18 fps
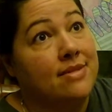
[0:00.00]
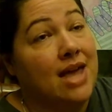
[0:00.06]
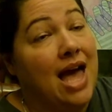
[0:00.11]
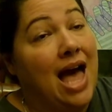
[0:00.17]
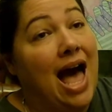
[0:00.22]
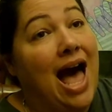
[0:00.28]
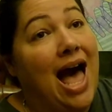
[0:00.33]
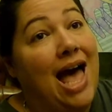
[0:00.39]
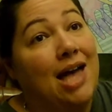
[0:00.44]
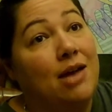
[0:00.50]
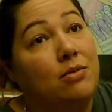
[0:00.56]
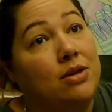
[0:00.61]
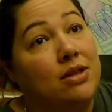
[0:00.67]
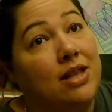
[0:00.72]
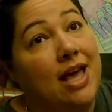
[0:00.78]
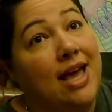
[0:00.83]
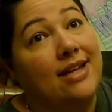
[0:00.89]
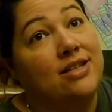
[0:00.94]
I would
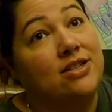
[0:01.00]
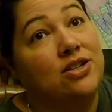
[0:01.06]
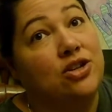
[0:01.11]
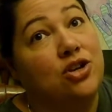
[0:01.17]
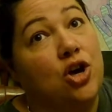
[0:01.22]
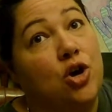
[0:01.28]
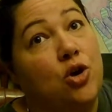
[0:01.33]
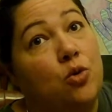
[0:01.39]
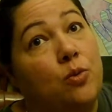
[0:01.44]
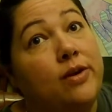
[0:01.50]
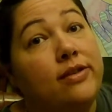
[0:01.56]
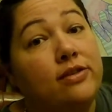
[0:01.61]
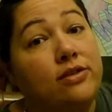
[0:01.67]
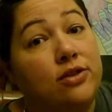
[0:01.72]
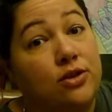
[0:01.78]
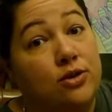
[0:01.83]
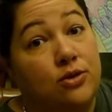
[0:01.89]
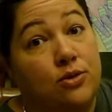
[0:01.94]
like to go with
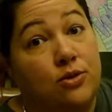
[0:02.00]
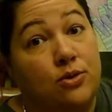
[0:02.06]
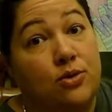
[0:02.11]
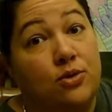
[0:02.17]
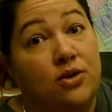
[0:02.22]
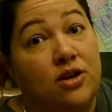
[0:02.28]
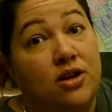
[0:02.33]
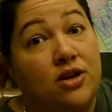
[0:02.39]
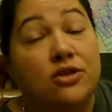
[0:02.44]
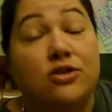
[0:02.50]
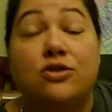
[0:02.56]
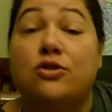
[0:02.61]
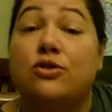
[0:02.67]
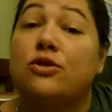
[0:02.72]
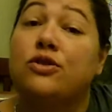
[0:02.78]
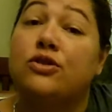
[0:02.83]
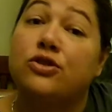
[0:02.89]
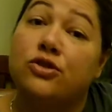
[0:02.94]
you to
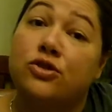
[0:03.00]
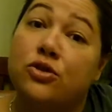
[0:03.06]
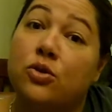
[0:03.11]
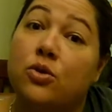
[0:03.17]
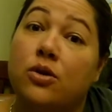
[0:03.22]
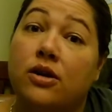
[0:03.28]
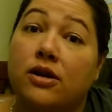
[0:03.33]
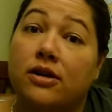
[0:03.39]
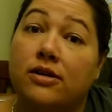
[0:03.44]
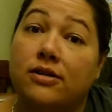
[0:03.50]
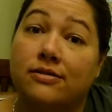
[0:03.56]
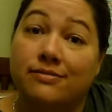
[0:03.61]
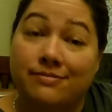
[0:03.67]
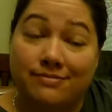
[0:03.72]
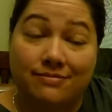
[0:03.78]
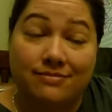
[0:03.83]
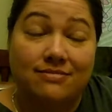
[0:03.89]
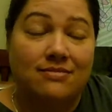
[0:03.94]
the store.
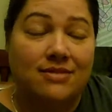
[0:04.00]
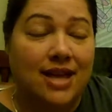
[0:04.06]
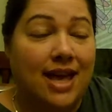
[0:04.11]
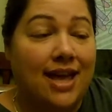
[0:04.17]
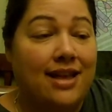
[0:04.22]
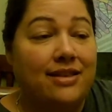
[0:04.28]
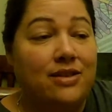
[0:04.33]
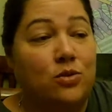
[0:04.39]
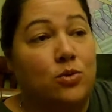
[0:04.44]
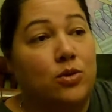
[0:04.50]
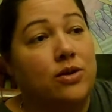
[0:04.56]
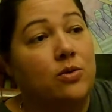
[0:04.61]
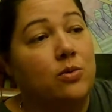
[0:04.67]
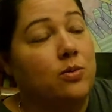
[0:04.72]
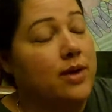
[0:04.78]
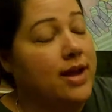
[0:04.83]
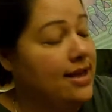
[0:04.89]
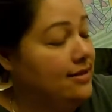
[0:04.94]
Okay, the word
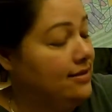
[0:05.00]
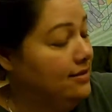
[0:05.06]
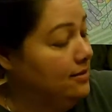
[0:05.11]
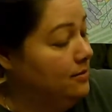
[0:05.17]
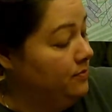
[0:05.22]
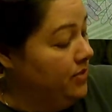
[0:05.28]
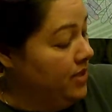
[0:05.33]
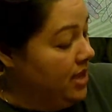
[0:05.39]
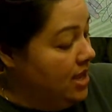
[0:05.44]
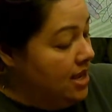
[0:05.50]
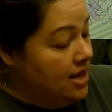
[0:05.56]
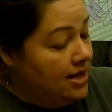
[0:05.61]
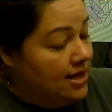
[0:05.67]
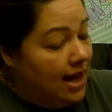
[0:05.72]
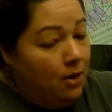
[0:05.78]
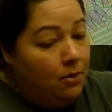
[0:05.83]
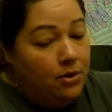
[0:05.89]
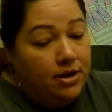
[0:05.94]
with.
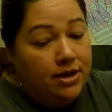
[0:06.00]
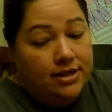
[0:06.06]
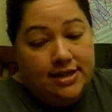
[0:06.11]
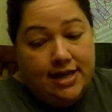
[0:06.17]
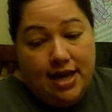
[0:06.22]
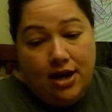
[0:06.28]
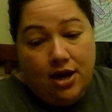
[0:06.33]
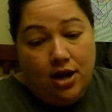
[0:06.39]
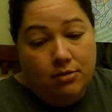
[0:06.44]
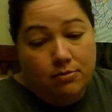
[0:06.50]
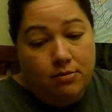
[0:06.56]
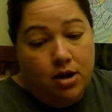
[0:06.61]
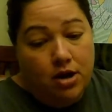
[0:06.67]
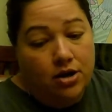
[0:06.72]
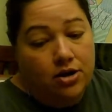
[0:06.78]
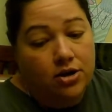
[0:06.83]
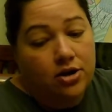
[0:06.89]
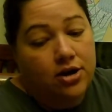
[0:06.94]
Now we're going to take our
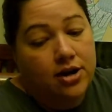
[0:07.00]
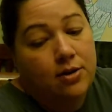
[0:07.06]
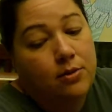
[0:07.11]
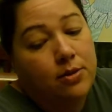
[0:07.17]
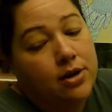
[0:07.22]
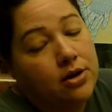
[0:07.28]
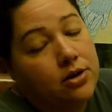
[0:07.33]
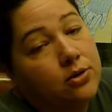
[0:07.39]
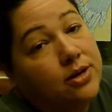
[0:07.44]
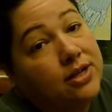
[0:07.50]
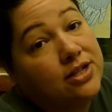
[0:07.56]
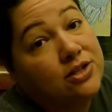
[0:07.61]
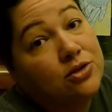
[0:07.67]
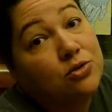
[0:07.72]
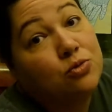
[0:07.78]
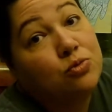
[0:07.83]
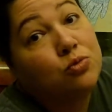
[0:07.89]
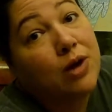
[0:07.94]
marker and we are going to
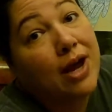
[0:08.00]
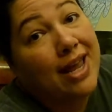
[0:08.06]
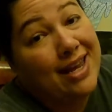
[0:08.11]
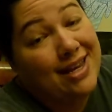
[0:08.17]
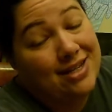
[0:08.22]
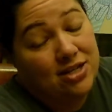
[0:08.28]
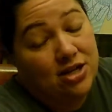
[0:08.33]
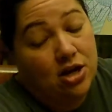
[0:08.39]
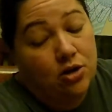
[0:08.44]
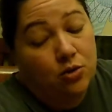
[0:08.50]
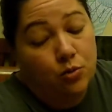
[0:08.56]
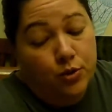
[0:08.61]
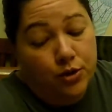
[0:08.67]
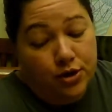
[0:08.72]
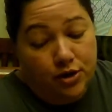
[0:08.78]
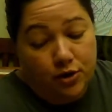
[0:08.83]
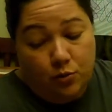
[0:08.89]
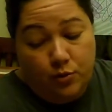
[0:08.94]
write our
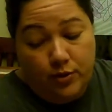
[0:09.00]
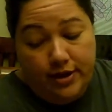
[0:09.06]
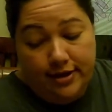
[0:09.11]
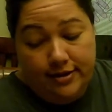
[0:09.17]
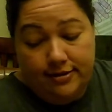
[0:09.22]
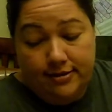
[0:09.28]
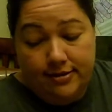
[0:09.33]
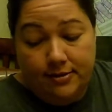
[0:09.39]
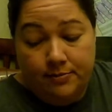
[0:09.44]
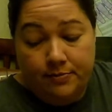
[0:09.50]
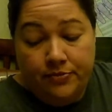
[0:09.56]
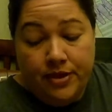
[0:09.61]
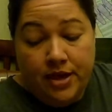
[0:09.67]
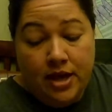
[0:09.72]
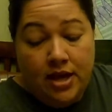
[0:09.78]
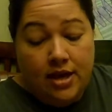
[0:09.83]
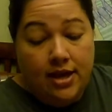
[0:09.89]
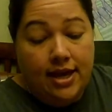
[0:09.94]
word with.
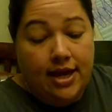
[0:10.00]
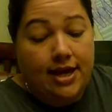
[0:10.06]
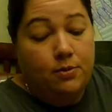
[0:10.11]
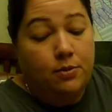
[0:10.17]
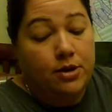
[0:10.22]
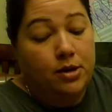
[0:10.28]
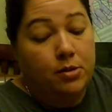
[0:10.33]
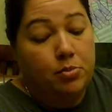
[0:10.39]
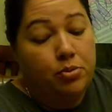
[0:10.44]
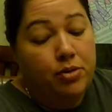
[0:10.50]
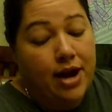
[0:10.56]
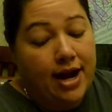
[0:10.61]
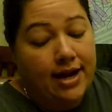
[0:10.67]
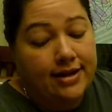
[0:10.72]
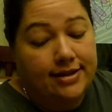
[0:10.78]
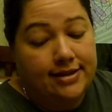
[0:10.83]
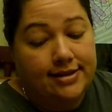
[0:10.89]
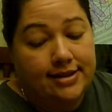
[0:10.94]
Okay, we're going to
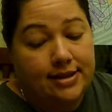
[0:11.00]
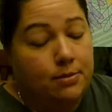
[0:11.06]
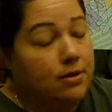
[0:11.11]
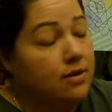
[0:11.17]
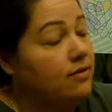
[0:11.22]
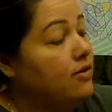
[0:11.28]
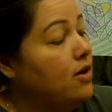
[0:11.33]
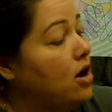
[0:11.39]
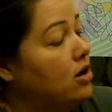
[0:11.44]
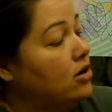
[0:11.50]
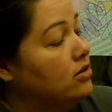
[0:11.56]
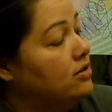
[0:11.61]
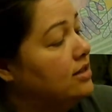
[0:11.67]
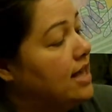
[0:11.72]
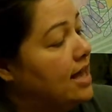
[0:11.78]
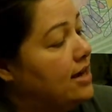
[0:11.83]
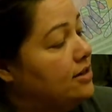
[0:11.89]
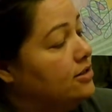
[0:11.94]
practice some of our
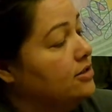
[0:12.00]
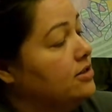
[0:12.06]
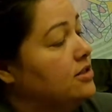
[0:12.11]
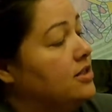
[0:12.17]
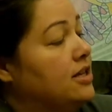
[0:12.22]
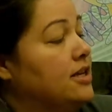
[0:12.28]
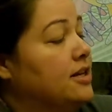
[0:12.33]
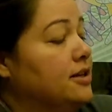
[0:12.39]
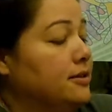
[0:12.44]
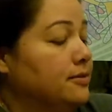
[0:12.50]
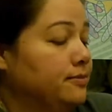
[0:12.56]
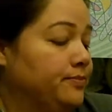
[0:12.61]
letters here.